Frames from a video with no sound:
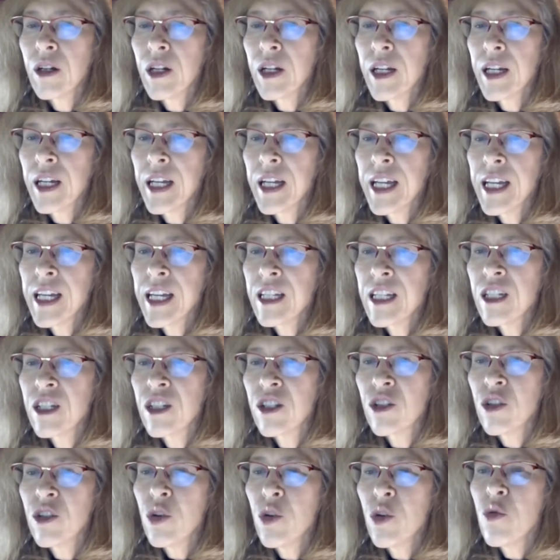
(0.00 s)

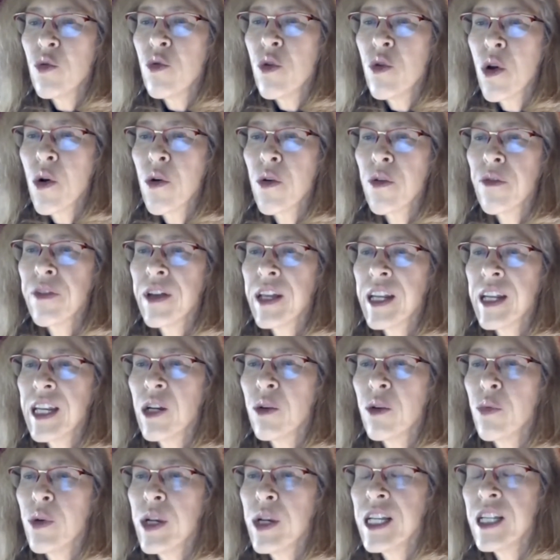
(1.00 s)
is, do you know of
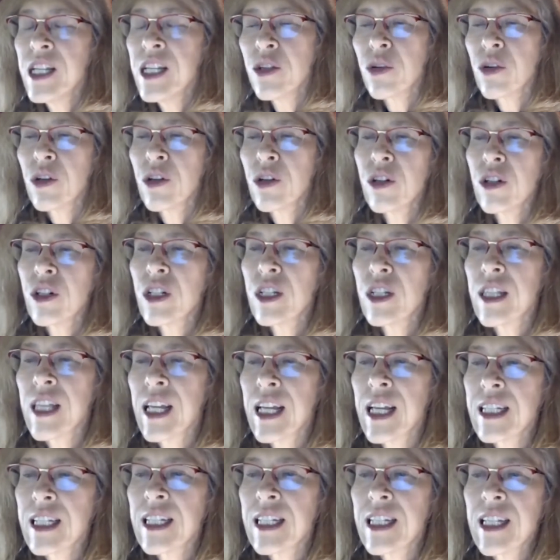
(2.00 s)
any research
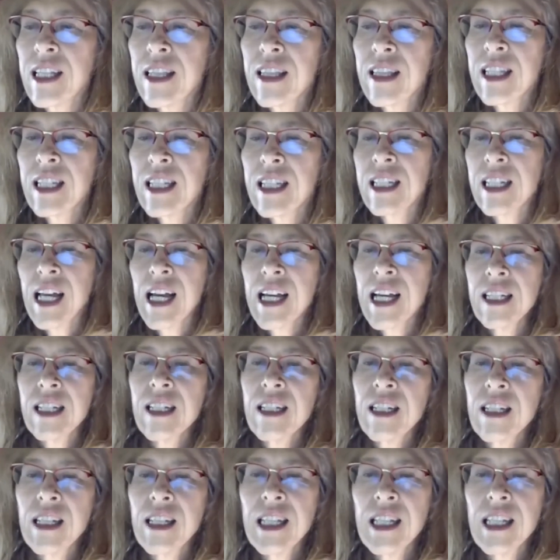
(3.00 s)
that
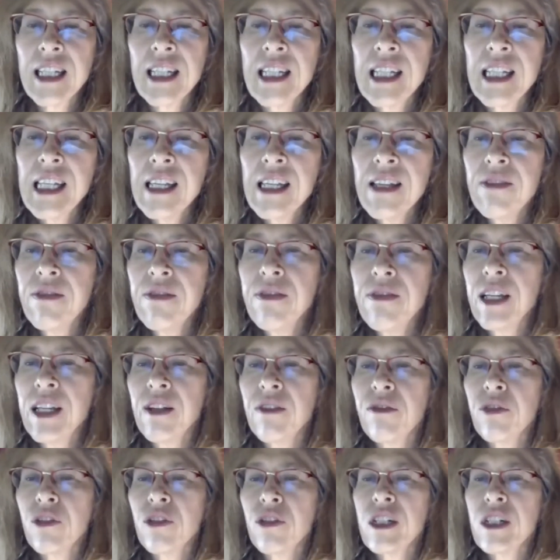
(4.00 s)
synthesizes the
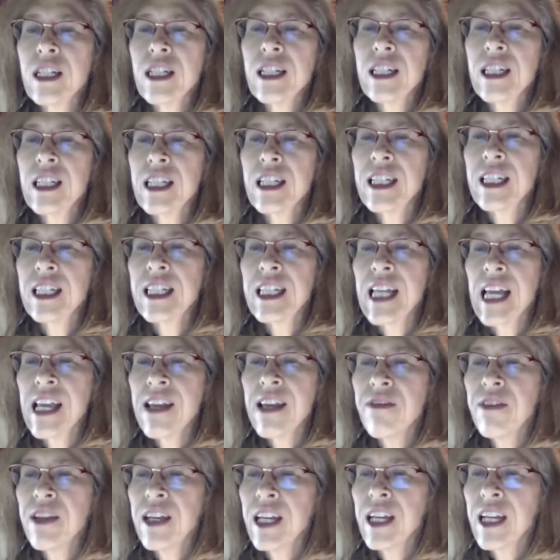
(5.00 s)
sieving versus the
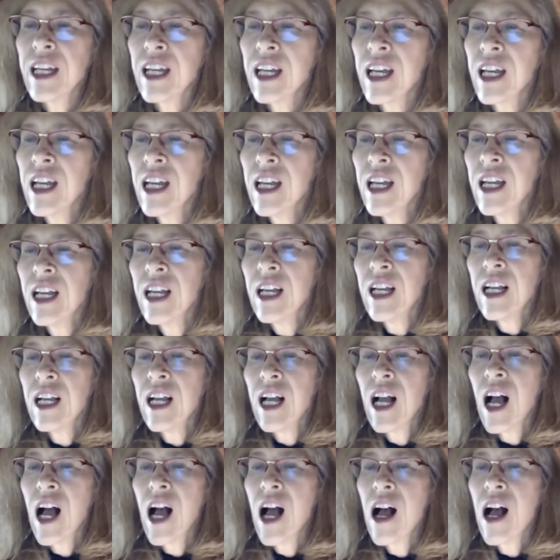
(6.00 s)
saving
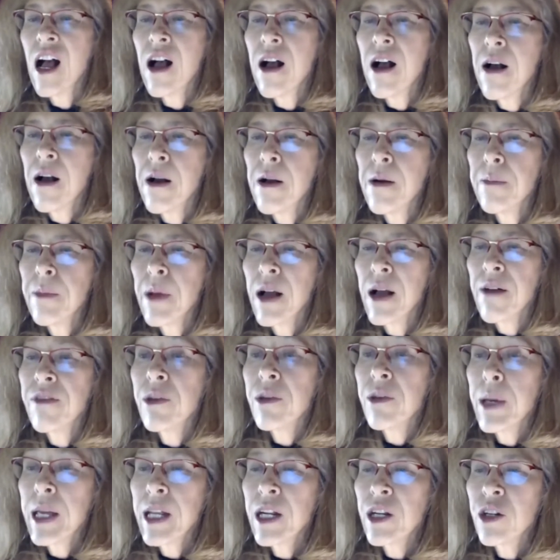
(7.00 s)
of
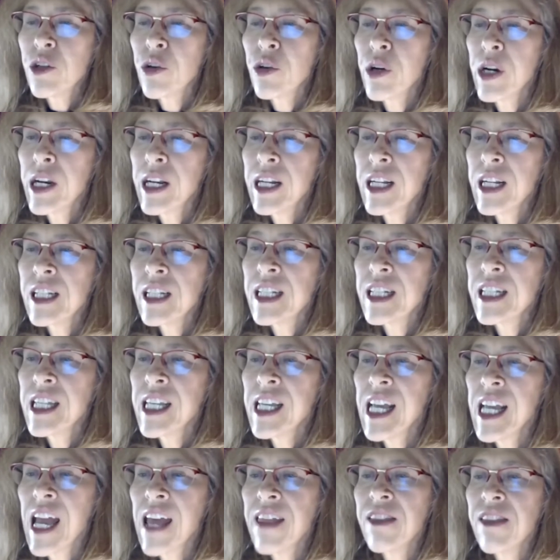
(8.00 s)
the Mediterranean
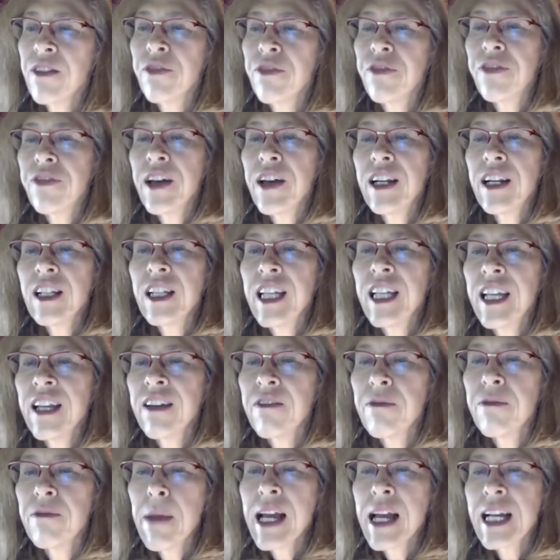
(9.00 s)
Sea and the funneling
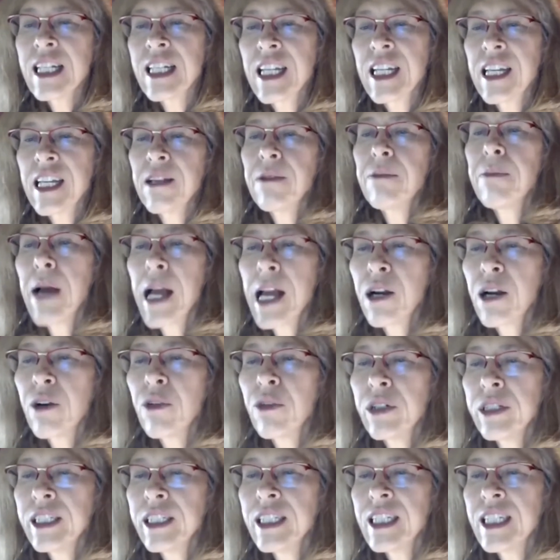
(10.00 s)
of Mexican
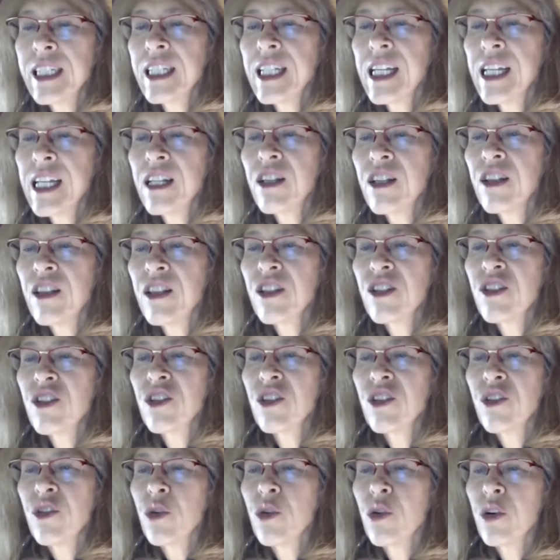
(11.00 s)
migrants into the
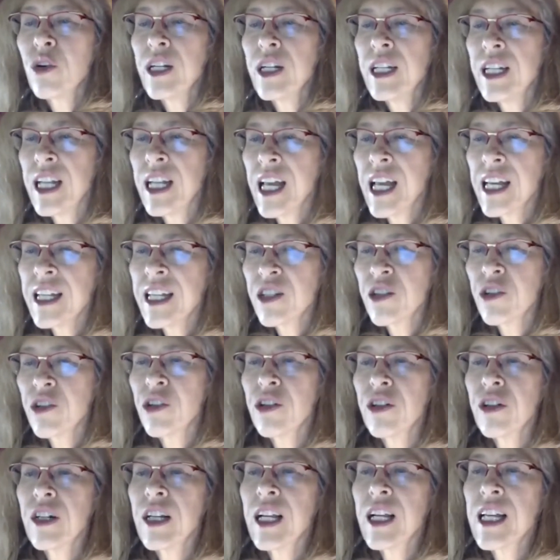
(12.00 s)
Sonoran
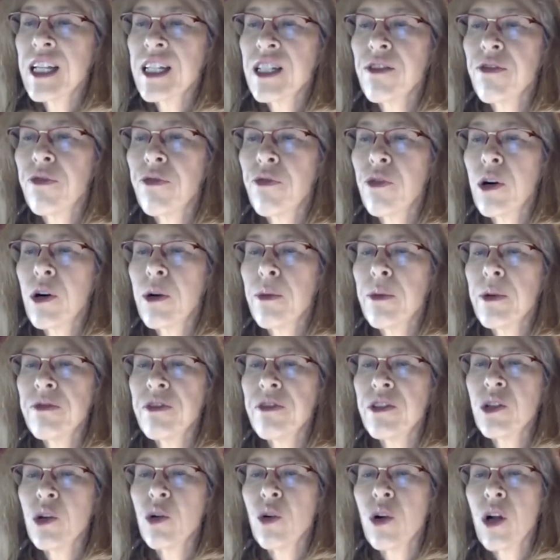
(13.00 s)
Desert as a form of
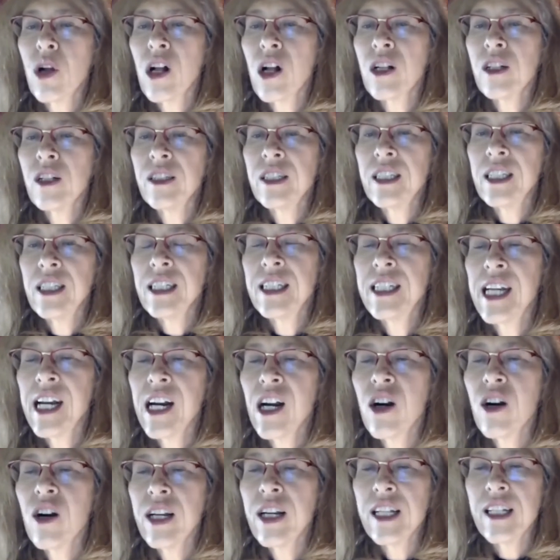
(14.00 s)
so-called
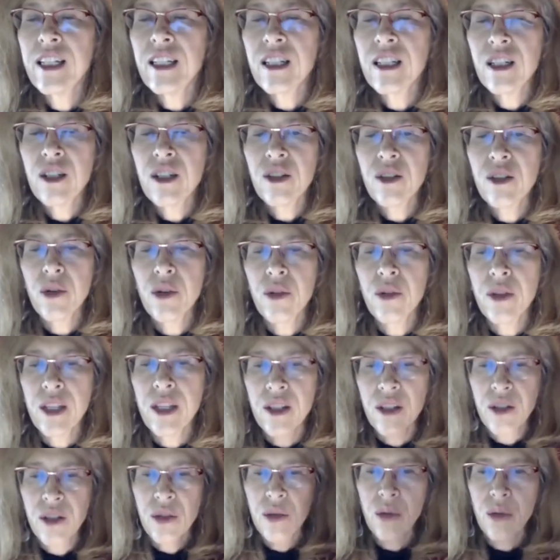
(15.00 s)
deterrence? So
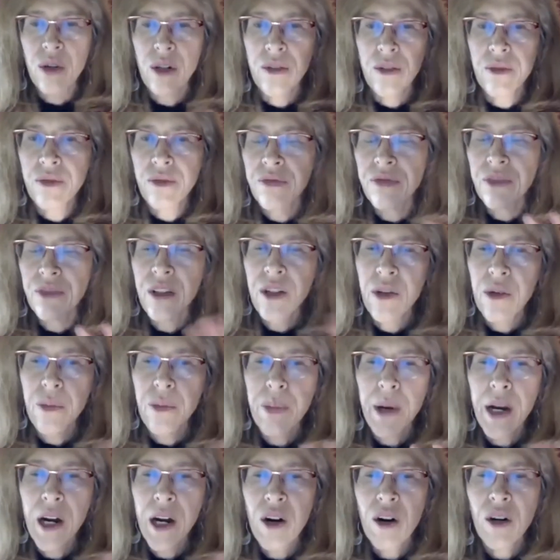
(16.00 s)
this sort of, you know,
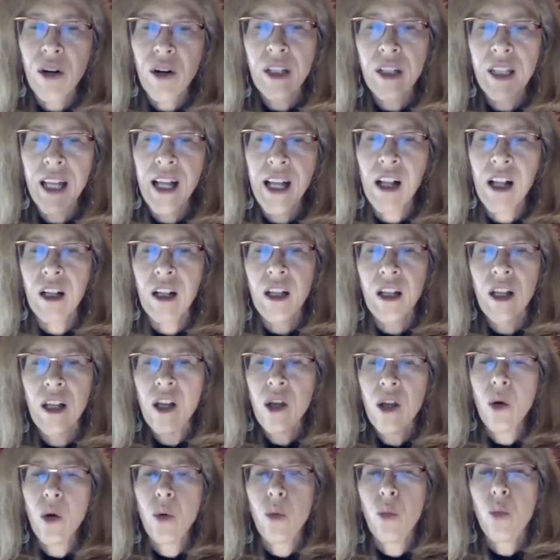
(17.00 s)
parallel
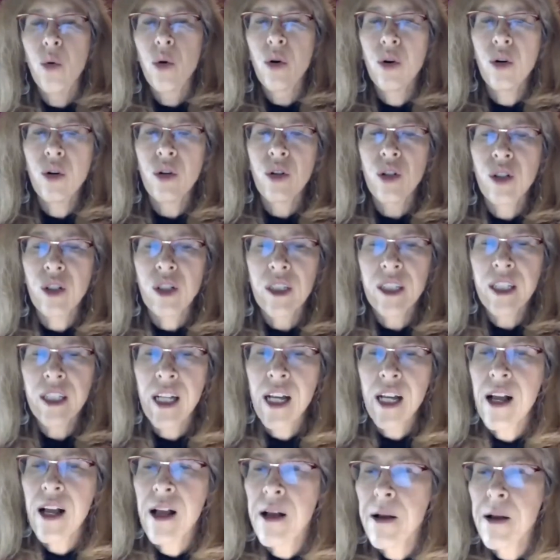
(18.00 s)
world,
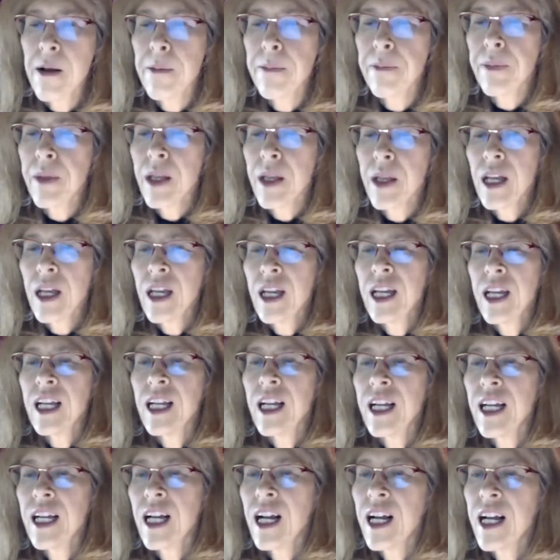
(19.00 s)

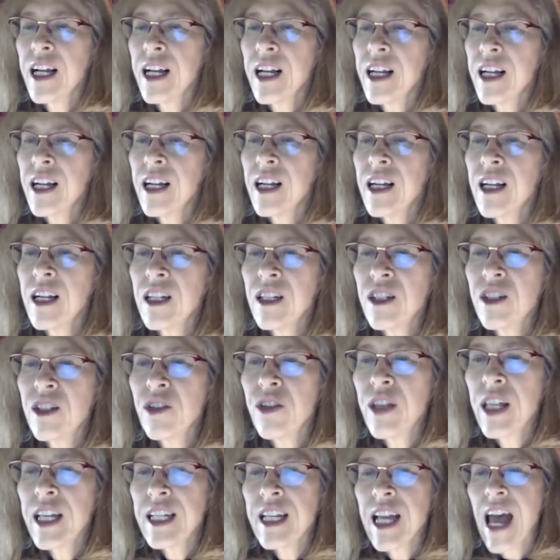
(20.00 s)
do
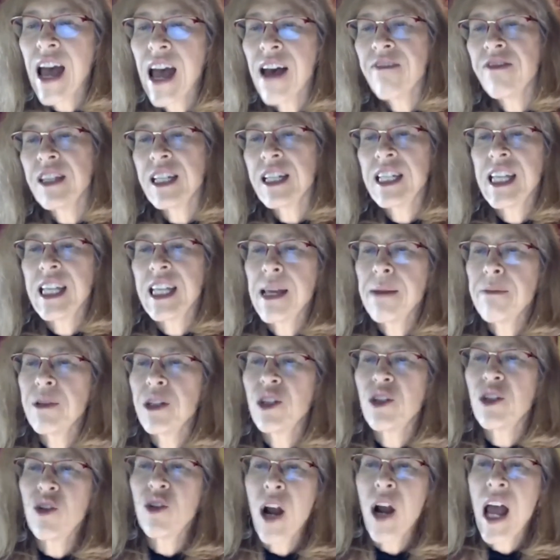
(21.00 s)
they have the same
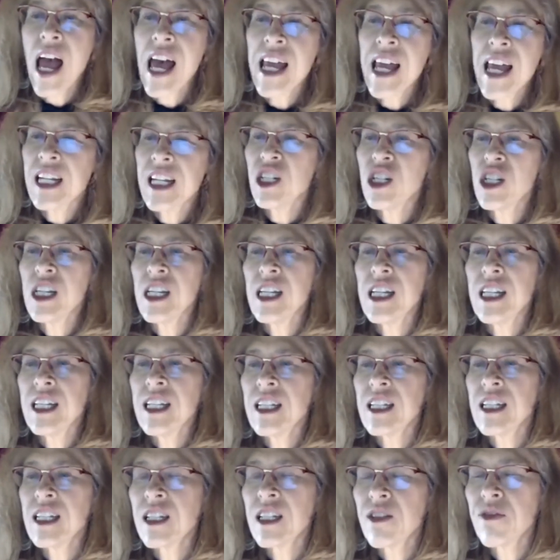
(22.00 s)

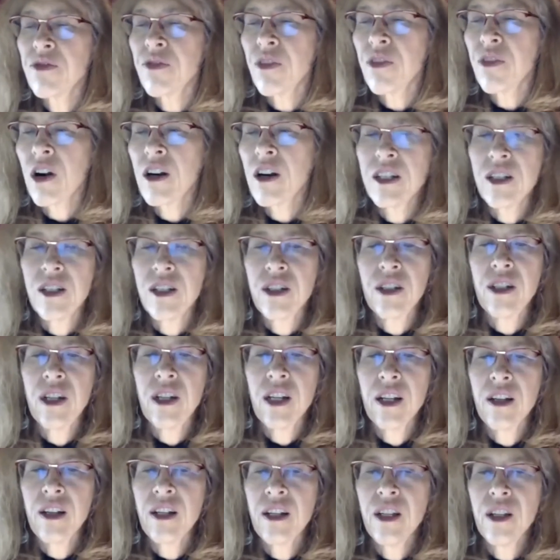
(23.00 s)
strategies as far as,
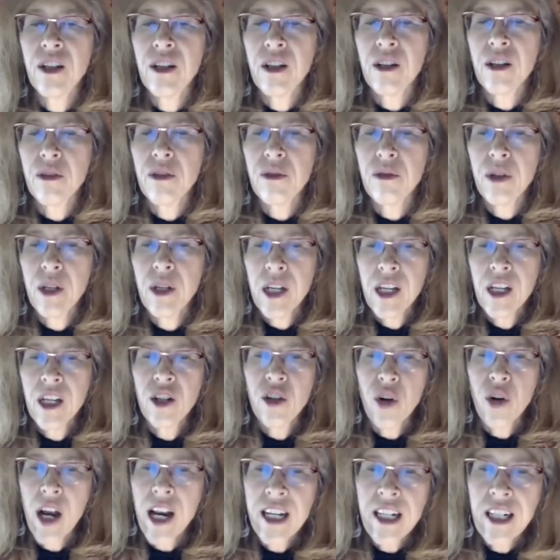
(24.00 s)
you know,
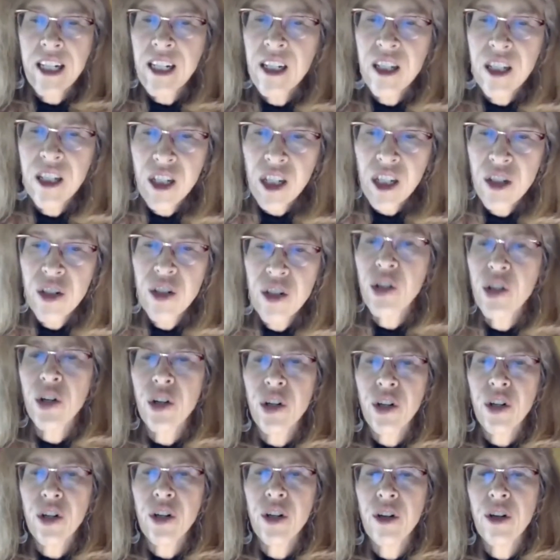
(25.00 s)
trying to
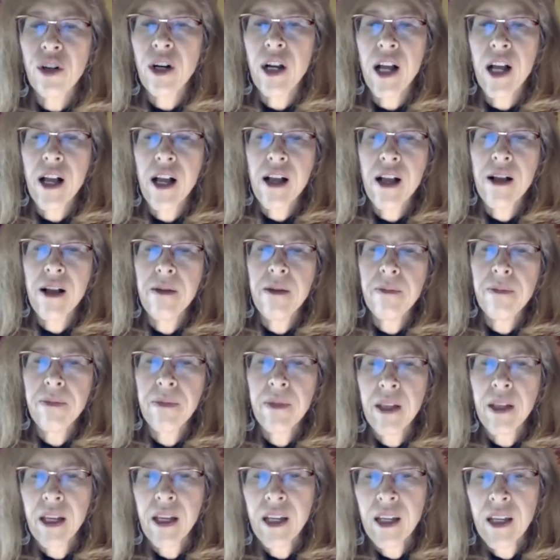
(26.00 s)
deter
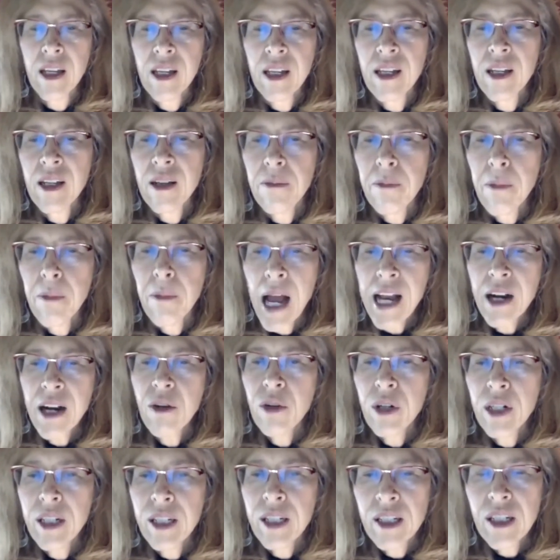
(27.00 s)

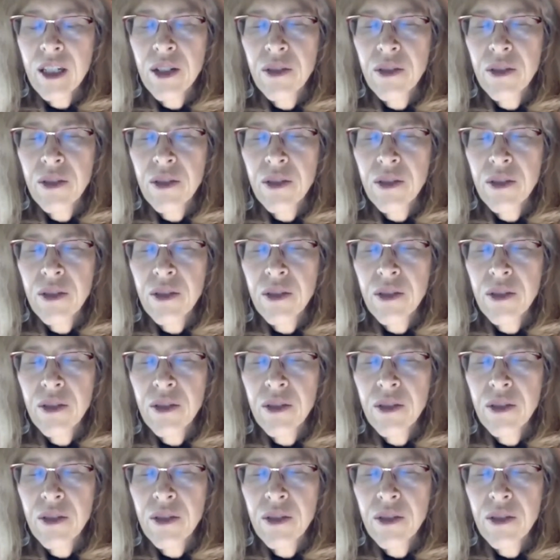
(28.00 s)
migrants